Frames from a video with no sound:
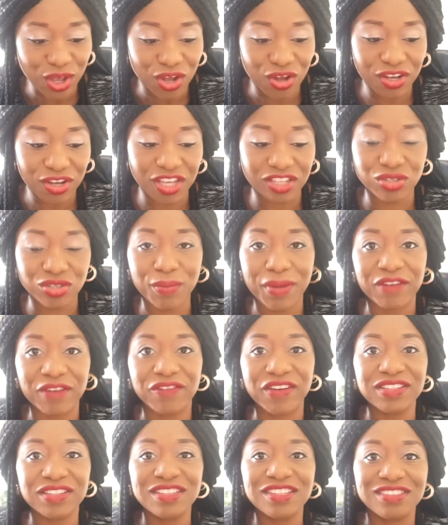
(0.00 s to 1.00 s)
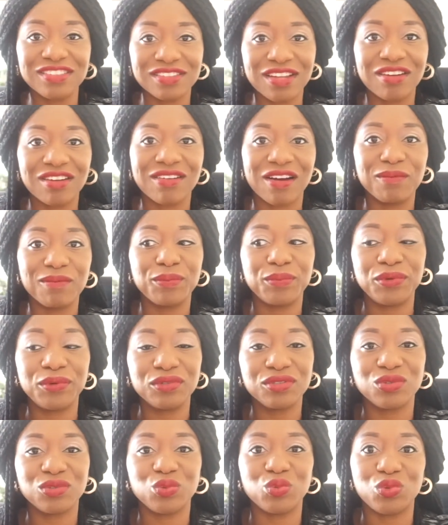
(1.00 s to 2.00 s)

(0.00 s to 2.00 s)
Okay, so my first Instagram post